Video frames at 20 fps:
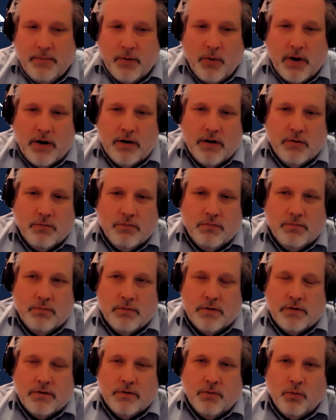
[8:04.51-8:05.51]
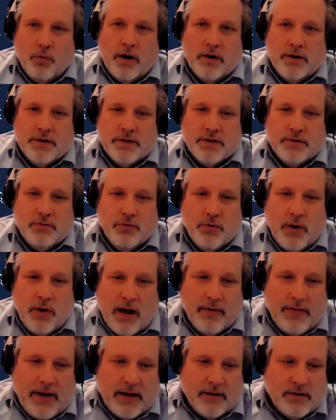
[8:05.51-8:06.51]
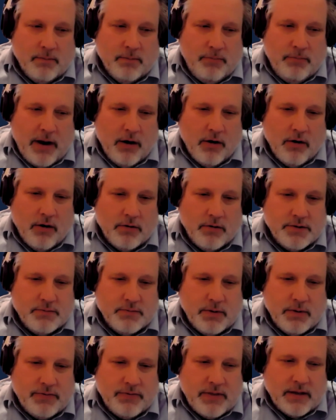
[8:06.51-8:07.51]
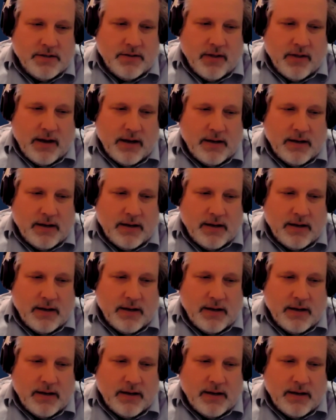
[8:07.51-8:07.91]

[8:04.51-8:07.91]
but why don't you walk us through how that compares, what that's